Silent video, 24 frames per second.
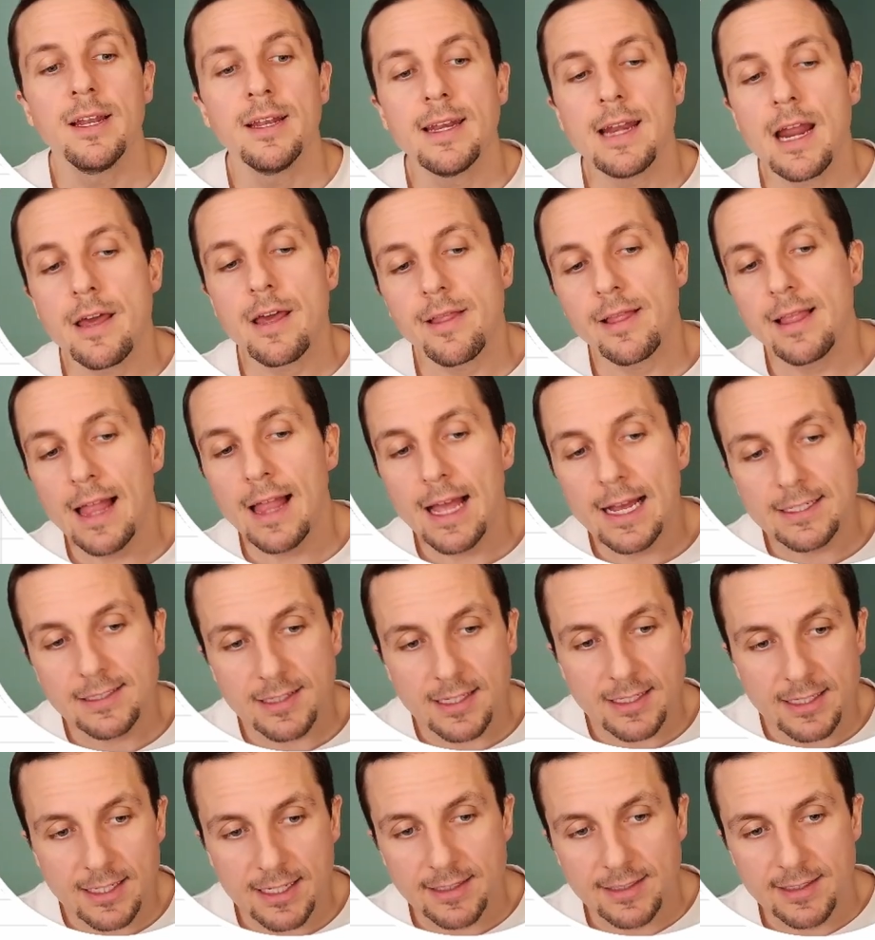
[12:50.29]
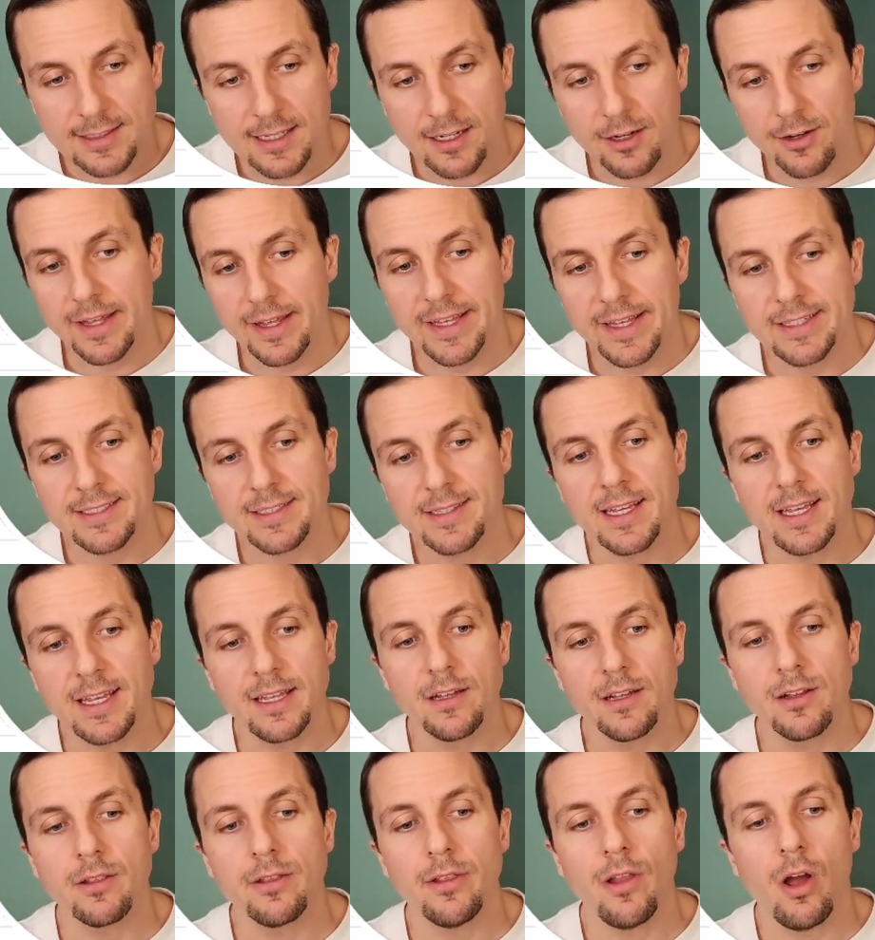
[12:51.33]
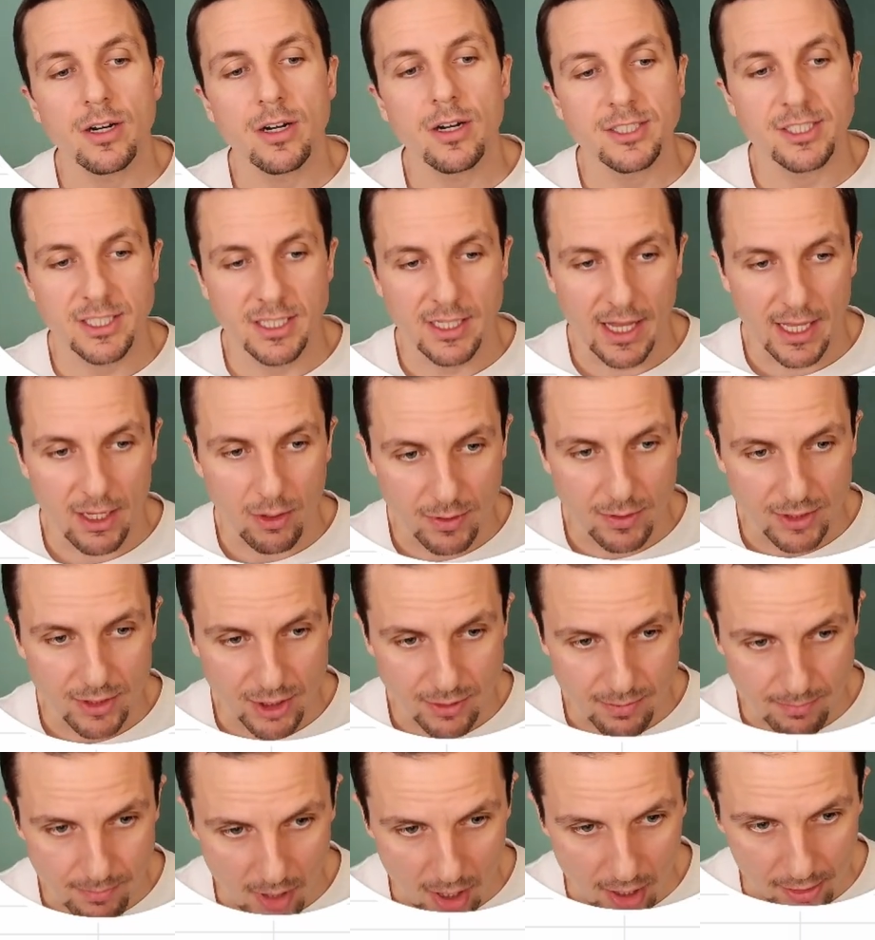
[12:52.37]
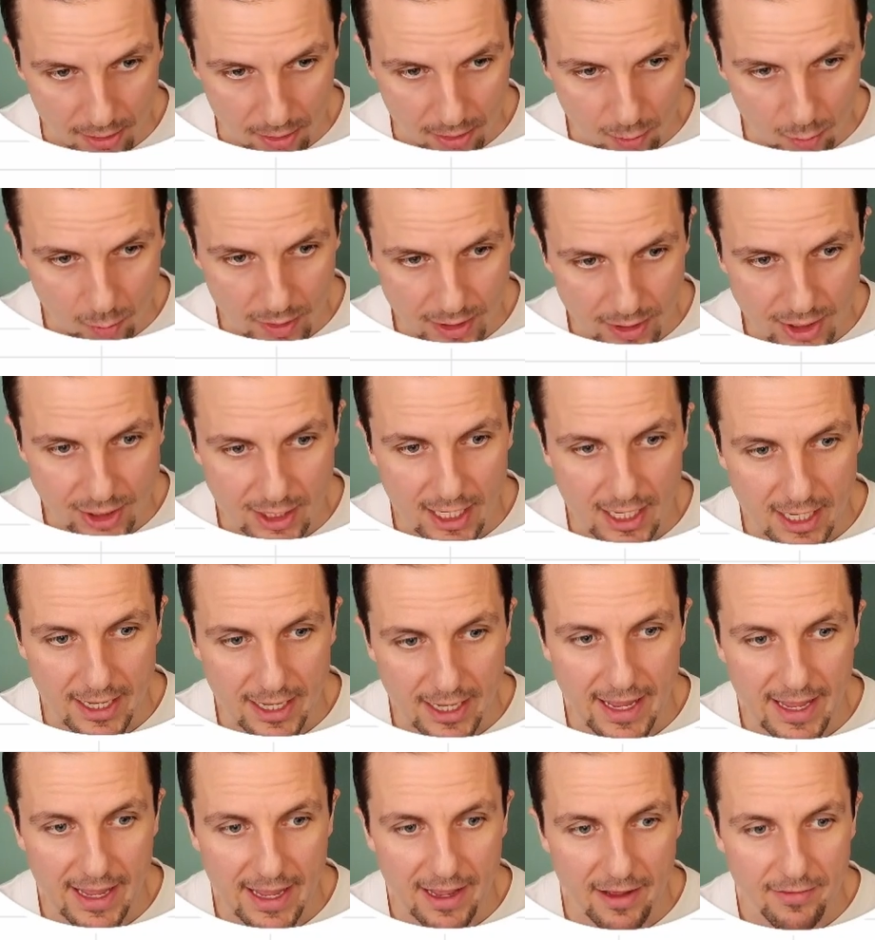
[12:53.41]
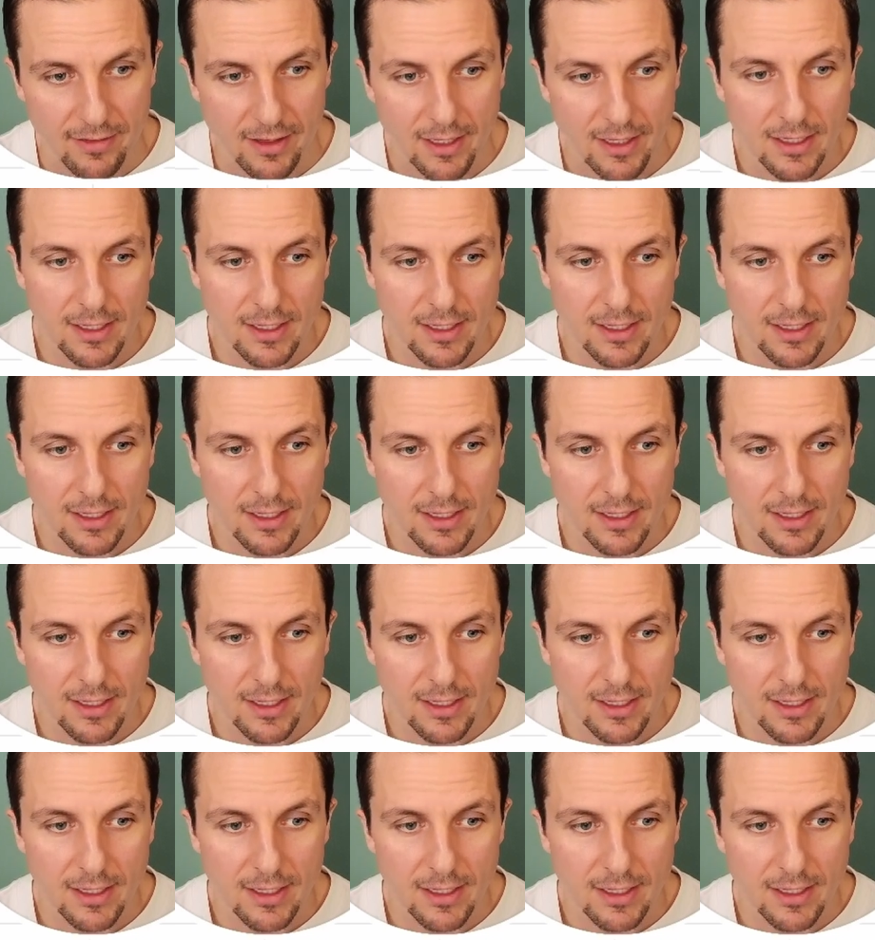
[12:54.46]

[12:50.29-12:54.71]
Now, the last thing to consider is the large language model, which I have